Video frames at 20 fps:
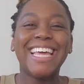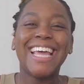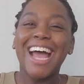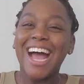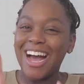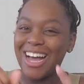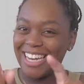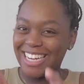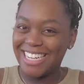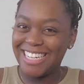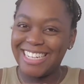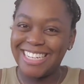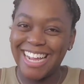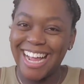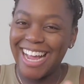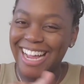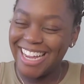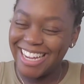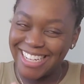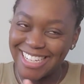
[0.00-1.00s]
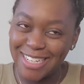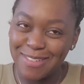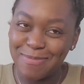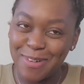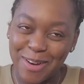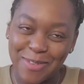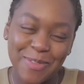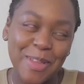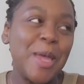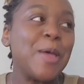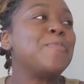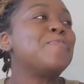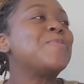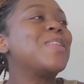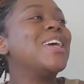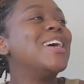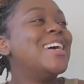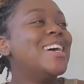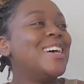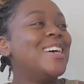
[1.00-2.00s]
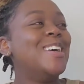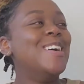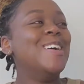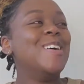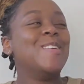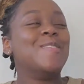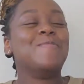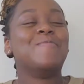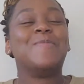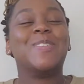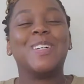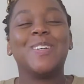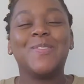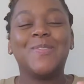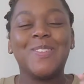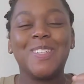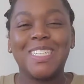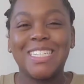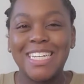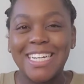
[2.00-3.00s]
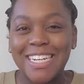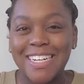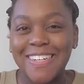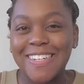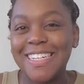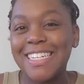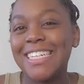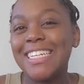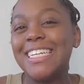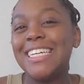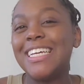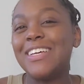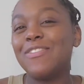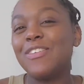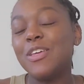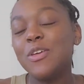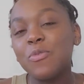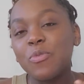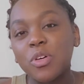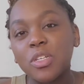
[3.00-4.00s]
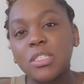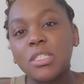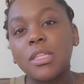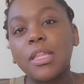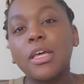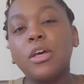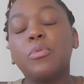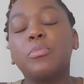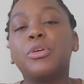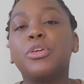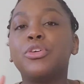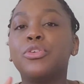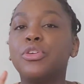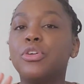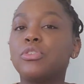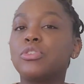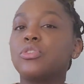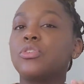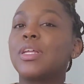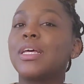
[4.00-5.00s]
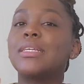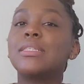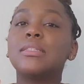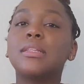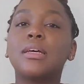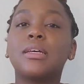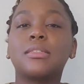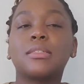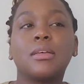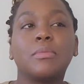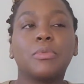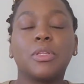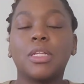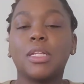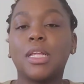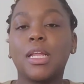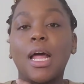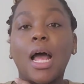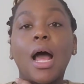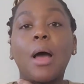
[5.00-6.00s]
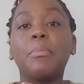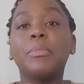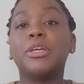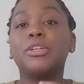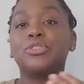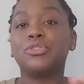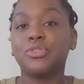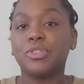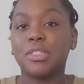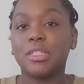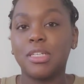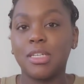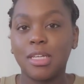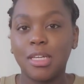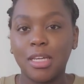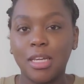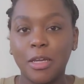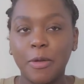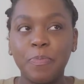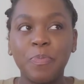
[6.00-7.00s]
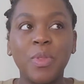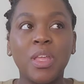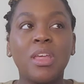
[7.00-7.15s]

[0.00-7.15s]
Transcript: I ain't get birth yet. But with Darren, if he wants to lay on me, you know, so that's not something that I'm interested in.